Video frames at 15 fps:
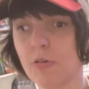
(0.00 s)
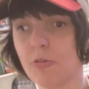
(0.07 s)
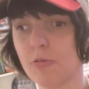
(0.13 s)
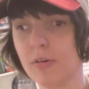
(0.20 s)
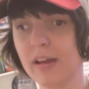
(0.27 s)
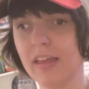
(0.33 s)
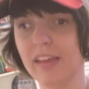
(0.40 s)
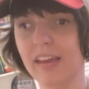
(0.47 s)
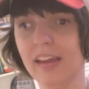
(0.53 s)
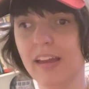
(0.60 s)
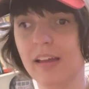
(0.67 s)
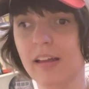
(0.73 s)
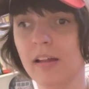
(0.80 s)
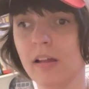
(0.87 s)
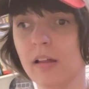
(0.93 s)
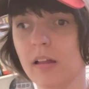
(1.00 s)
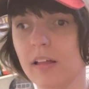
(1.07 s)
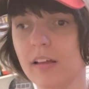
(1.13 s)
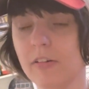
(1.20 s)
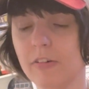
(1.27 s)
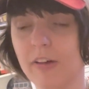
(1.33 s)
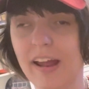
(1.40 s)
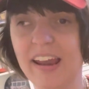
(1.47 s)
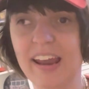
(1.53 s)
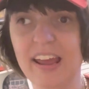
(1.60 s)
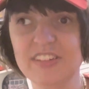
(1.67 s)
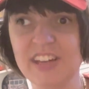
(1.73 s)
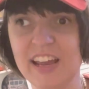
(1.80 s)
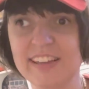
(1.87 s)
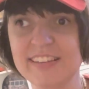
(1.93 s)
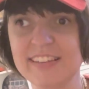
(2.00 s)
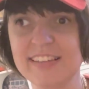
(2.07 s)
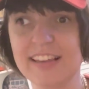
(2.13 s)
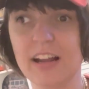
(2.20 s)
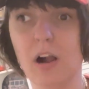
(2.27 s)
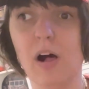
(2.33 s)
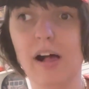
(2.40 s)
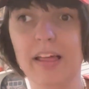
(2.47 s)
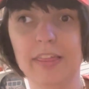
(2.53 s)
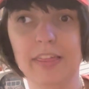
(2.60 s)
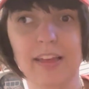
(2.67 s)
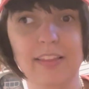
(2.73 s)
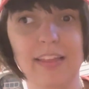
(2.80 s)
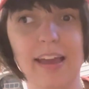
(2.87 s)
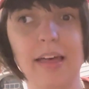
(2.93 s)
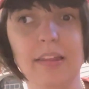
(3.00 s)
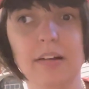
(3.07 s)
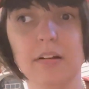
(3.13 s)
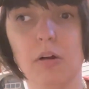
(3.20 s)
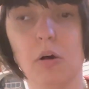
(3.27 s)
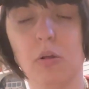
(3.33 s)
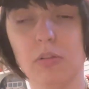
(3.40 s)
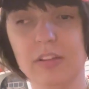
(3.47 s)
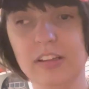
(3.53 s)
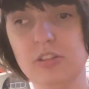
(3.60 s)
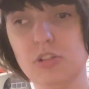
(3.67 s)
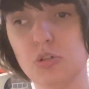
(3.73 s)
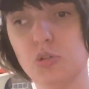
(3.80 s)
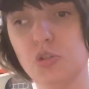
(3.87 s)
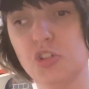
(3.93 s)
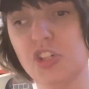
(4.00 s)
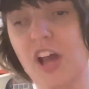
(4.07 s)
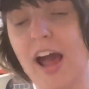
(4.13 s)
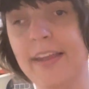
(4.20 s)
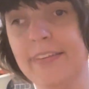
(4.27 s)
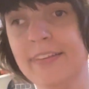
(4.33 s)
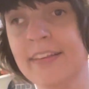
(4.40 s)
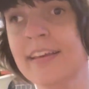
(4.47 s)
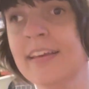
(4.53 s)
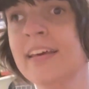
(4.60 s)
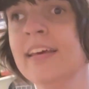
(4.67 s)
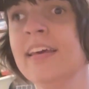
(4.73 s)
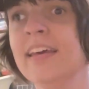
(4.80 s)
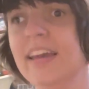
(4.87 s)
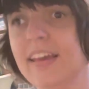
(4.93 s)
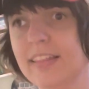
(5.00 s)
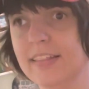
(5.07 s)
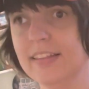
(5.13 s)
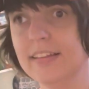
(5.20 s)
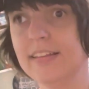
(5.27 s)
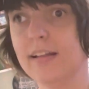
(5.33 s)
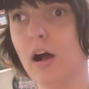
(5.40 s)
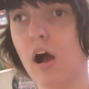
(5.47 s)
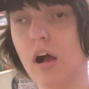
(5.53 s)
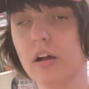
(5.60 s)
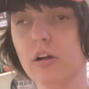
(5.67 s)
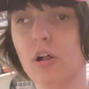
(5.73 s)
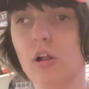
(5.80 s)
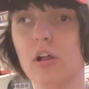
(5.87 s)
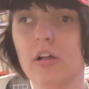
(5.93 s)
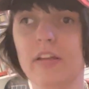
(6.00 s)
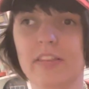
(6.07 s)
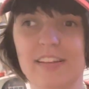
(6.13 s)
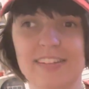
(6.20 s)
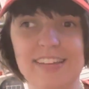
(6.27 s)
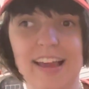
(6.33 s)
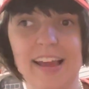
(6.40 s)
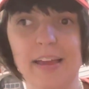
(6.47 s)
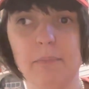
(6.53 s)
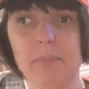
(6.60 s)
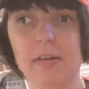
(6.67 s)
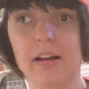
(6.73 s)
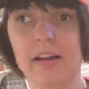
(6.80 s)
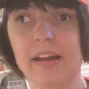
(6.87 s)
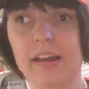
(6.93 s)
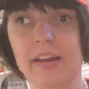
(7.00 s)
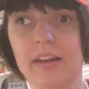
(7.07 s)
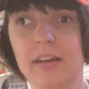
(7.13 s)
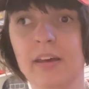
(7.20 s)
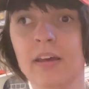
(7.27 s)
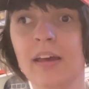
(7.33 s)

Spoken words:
really grade A chances at all. I think they had only 2 shots on goal in the second period.